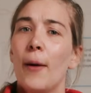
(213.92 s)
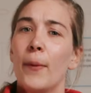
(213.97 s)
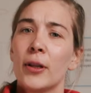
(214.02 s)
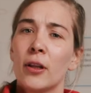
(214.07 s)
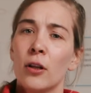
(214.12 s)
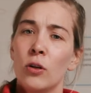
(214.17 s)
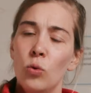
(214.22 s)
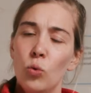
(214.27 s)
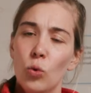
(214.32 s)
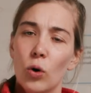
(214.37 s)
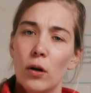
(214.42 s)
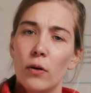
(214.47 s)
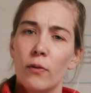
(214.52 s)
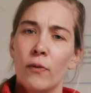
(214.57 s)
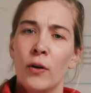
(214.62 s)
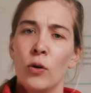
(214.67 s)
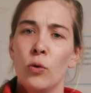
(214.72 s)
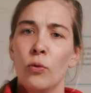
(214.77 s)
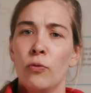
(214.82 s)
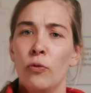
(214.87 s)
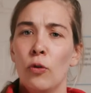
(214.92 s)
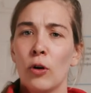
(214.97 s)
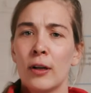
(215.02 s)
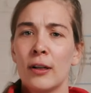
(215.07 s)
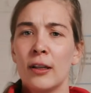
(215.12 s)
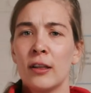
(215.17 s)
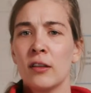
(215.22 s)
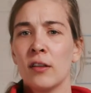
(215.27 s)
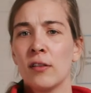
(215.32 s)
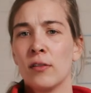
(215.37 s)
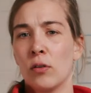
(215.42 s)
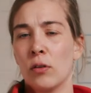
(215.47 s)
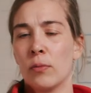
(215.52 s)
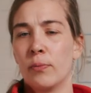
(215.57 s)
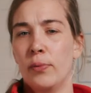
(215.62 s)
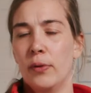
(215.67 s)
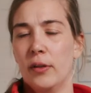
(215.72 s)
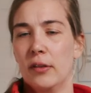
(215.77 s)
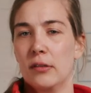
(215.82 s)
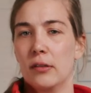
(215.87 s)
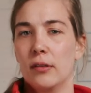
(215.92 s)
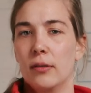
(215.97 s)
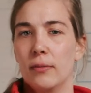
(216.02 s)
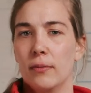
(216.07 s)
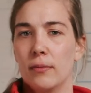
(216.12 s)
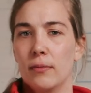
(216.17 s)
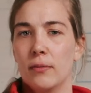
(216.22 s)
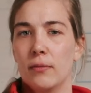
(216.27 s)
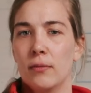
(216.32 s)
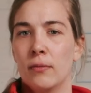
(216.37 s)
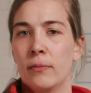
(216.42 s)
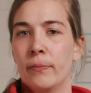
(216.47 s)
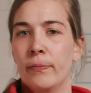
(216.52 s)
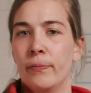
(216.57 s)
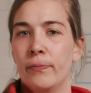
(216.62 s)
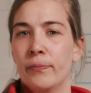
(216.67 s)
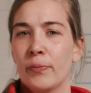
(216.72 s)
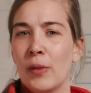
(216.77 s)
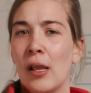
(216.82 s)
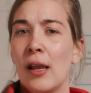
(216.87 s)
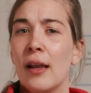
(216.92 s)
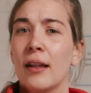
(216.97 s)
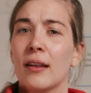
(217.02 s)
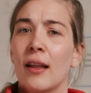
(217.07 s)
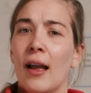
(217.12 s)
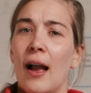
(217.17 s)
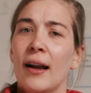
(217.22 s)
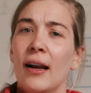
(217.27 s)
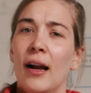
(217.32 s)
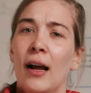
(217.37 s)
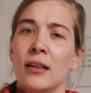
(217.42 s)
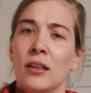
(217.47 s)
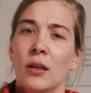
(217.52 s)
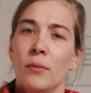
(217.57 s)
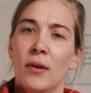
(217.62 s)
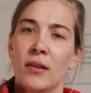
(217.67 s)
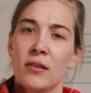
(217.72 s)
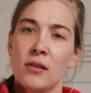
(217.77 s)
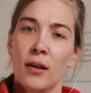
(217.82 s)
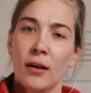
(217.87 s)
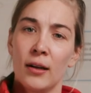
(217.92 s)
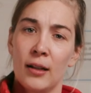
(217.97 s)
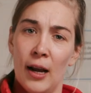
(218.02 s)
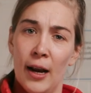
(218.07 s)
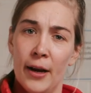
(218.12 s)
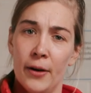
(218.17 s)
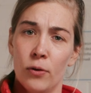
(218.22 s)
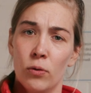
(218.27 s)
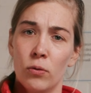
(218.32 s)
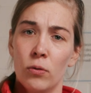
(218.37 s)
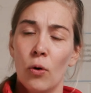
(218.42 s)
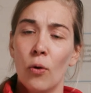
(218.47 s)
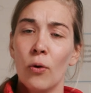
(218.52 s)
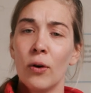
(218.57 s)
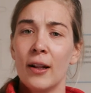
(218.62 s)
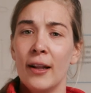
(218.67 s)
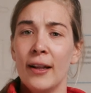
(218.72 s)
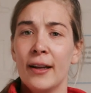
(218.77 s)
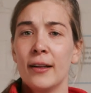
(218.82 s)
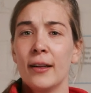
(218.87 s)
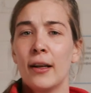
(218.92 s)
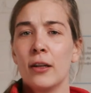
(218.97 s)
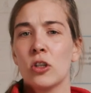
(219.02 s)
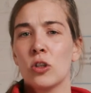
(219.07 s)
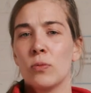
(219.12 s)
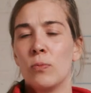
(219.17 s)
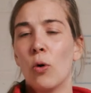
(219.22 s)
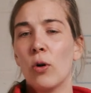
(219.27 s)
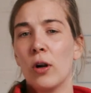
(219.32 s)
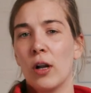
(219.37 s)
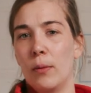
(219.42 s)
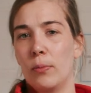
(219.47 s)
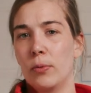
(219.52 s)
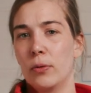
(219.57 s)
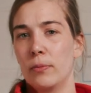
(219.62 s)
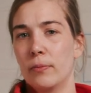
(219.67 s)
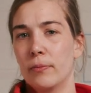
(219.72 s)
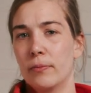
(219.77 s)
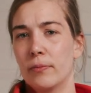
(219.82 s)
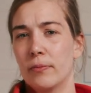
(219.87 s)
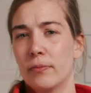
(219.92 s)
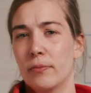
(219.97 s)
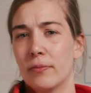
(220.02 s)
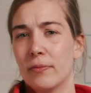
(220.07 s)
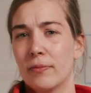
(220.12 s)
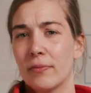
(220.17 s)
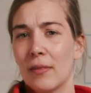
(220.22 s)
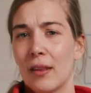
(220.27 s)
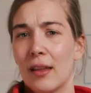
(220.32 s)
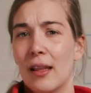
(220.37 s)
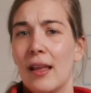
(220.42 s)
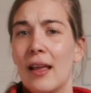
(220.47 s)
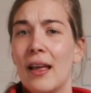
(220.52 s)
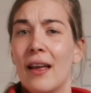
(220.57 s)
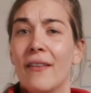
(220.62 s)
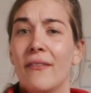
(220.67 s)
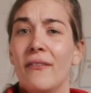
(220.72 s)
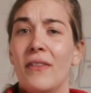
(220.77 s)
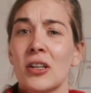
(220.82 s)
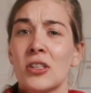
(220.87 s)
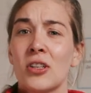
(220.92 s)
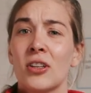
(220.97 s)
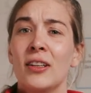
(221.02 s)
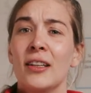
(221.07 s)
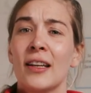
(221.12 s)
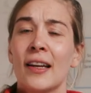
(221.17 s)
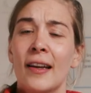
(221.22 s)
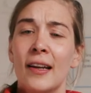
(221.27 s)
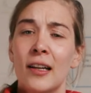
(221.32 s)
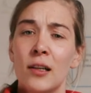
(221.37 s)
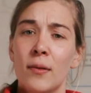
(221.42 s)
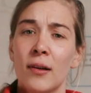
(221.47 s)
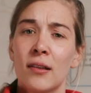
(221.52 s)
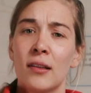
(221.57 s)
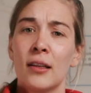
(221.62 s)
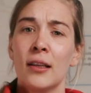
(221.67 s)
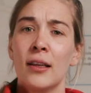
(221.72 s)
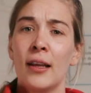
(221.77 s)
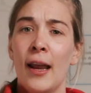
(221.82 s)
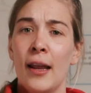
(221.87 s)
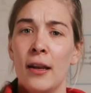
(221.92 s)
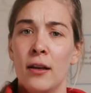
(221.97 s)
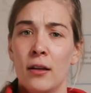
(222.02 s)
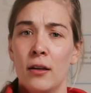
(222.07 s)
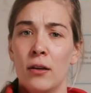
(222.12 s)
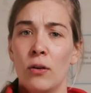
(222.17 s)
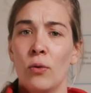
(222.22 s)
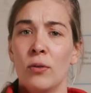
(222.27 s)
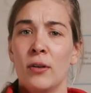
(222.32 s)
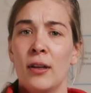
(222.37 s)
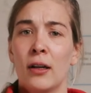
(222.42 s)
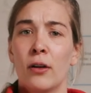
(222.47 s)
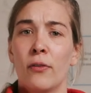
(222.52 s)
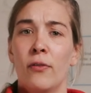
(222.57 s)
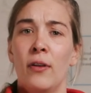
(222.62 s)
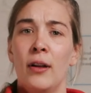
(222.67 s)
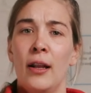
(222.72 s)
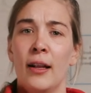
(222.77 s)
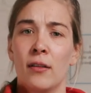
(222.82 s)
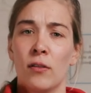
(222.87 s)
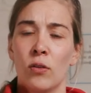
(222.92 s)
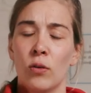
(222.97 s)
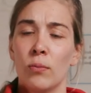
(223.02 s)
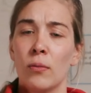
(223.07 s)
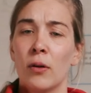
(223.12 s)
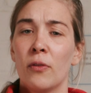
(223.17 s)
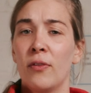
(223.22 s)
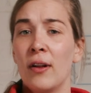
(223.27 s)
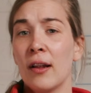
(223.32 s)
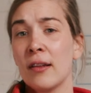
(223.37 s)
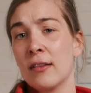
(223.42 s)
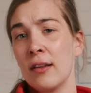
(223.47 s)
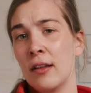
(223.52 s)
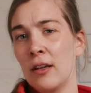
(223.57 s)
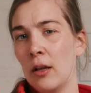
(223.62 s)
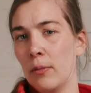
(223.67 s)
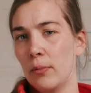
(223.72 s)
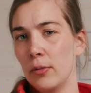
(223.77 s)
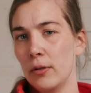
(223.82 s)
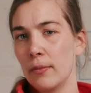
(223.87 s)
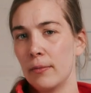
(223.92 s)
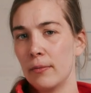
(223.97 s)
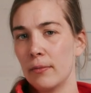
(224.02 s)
Only work if you are completely healthy. Wear appropriate clothing and remove jewelry. Wash your hands regularly and cover wounds with plasters.